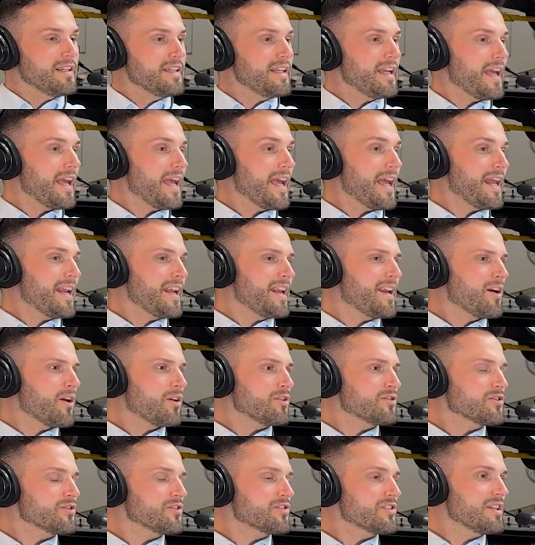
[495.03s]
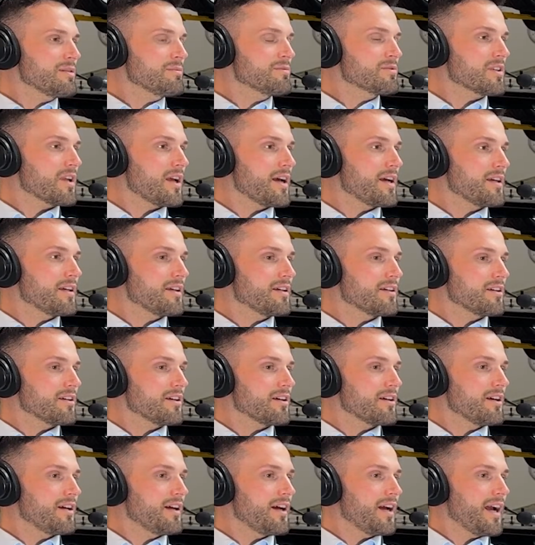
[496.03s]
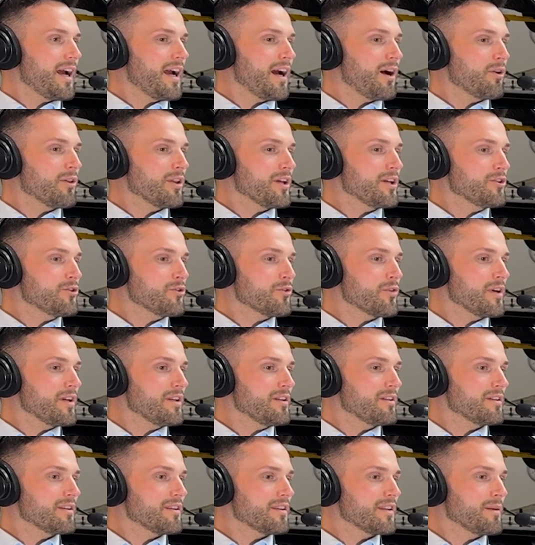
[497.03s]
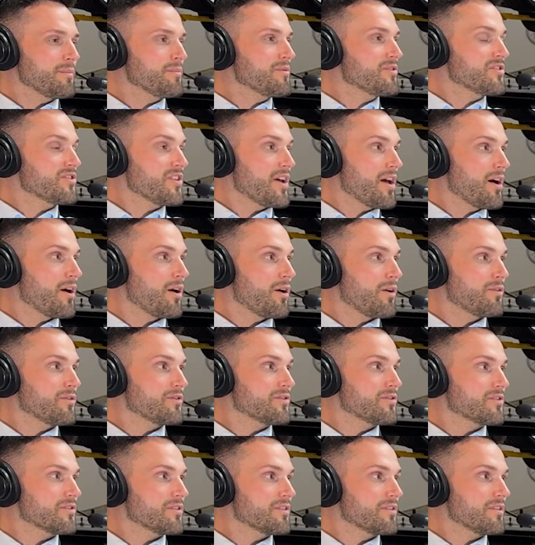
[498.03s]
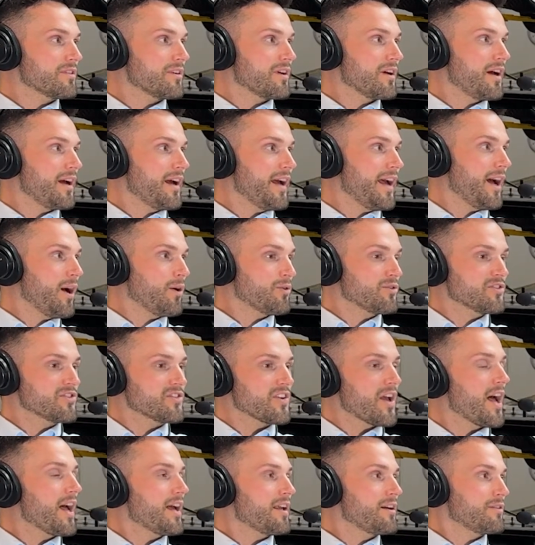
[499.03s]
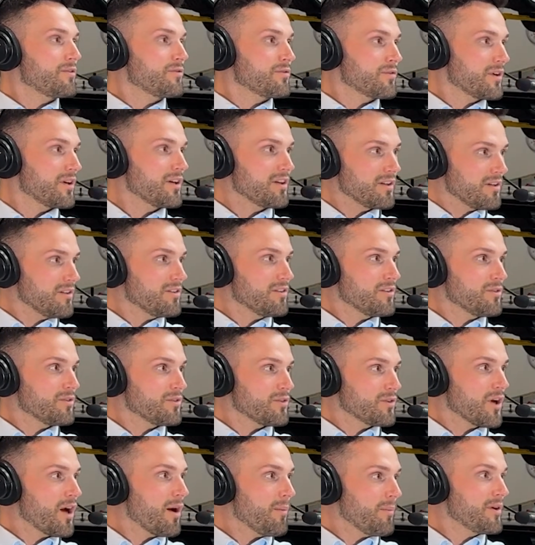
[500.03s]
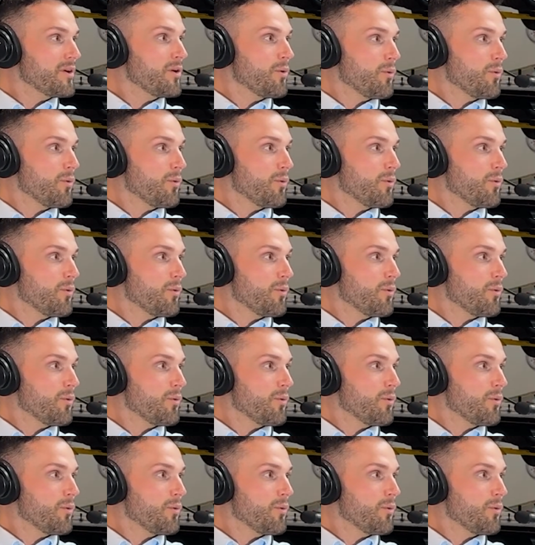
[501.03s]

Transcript: Yeah, and it also seems like how they treat themselves outside of coming to